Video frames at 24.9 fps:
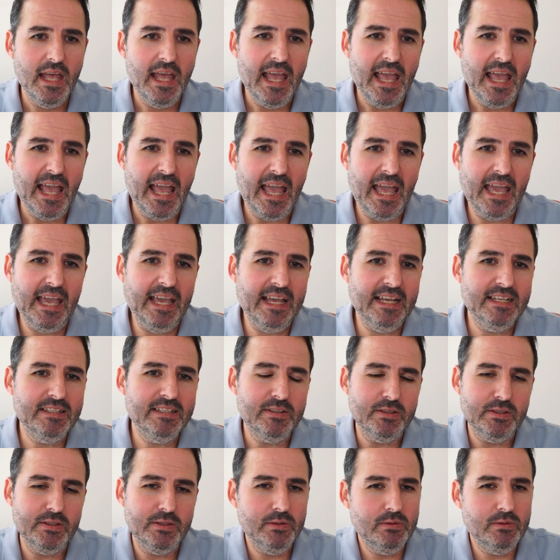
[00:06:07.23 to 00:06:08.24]
And
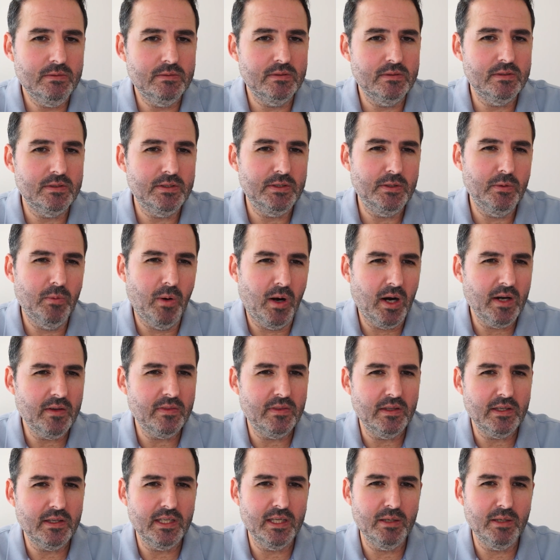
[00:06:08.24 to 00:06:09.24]
you are
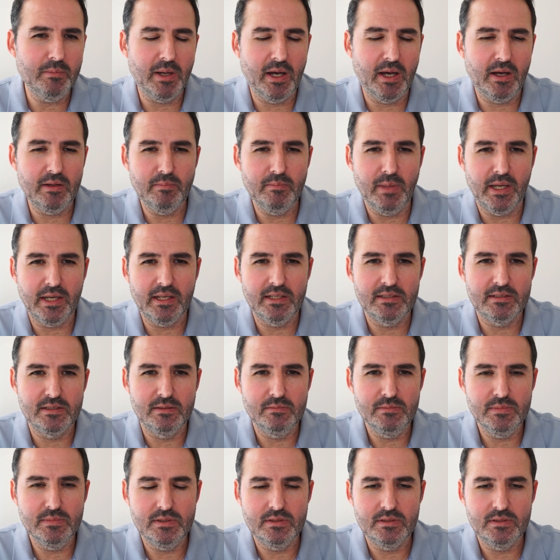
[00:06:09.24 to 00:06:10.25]
thinking about
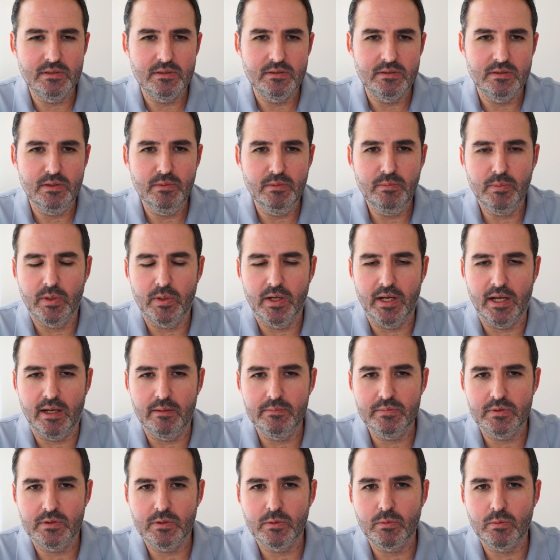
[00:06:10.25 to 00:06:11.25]
mechanisms to
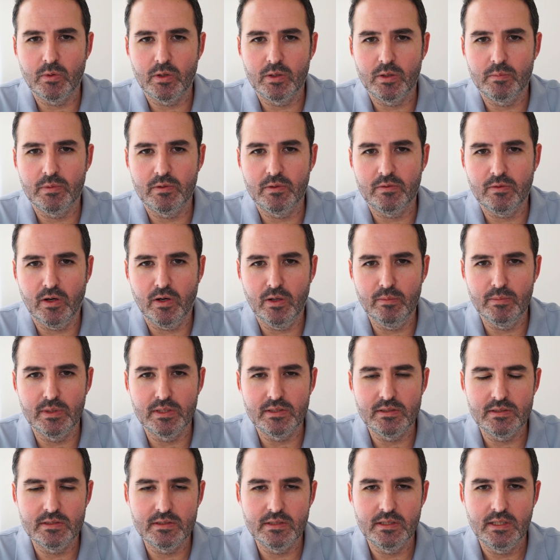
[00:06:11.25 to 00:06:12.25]
perhaps reward
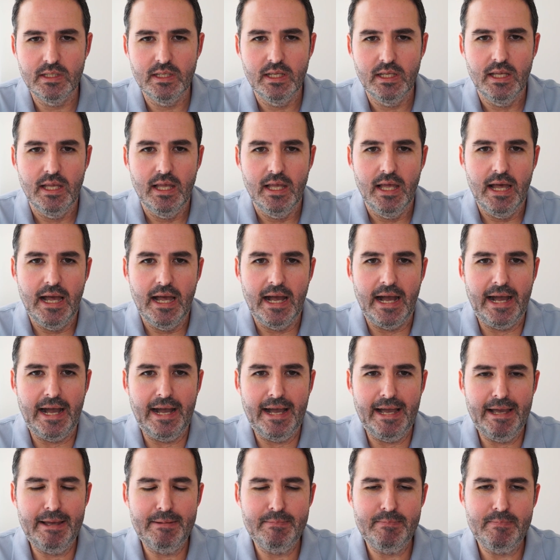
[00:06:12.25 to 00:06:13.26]
performance
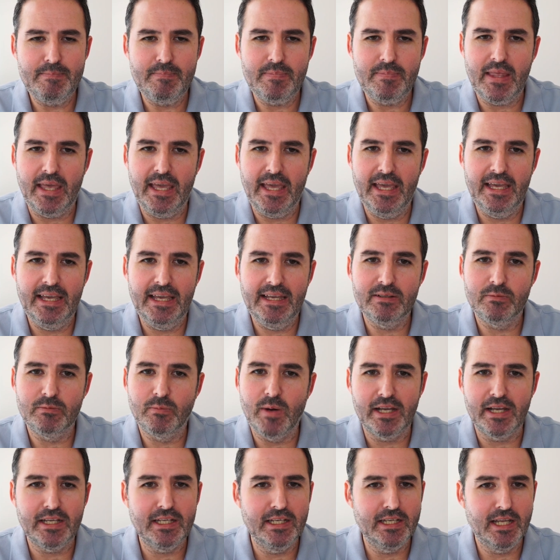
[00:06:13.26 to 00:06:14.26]
and
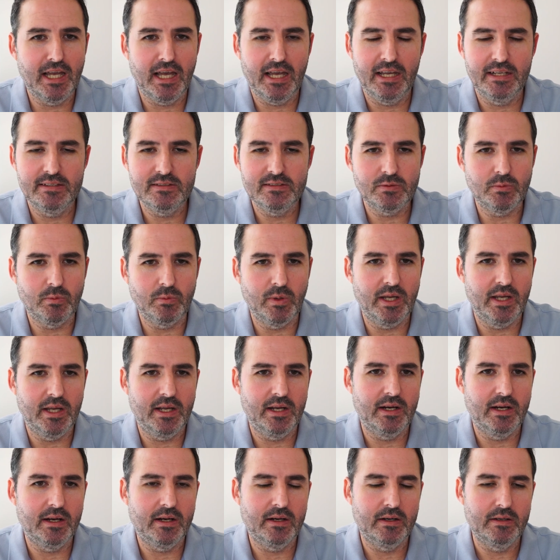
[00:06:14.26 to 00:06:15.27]
recognize
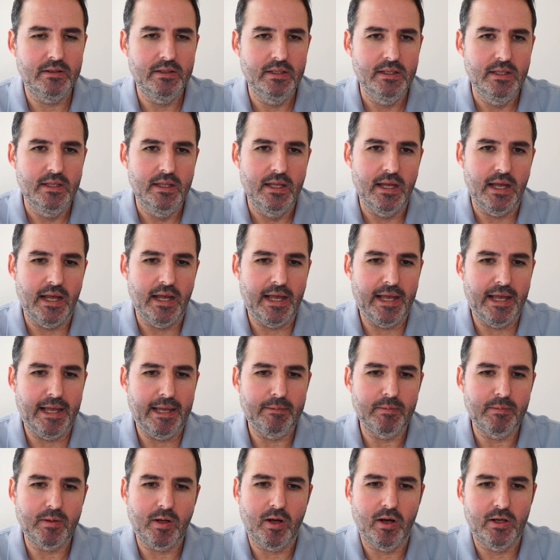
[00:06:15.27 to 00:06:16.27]
where
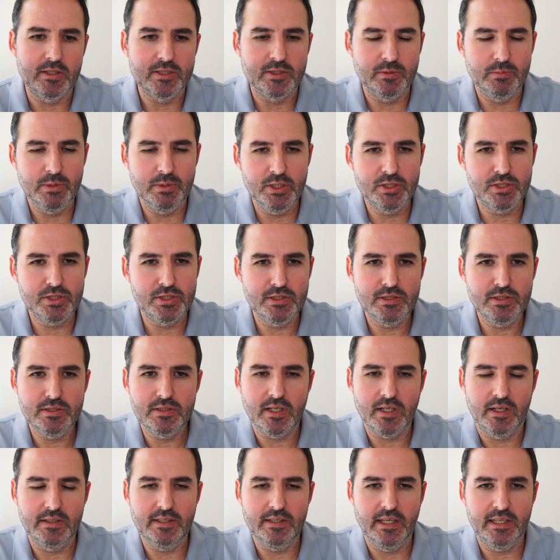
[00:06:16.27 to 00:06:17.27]
contributions
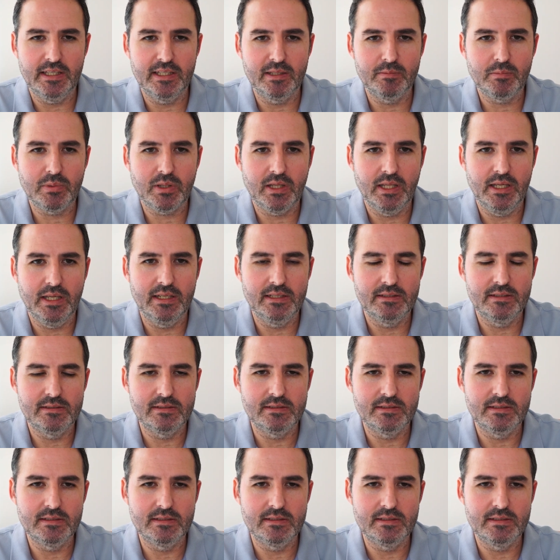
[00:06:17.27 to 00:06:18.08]
are taking place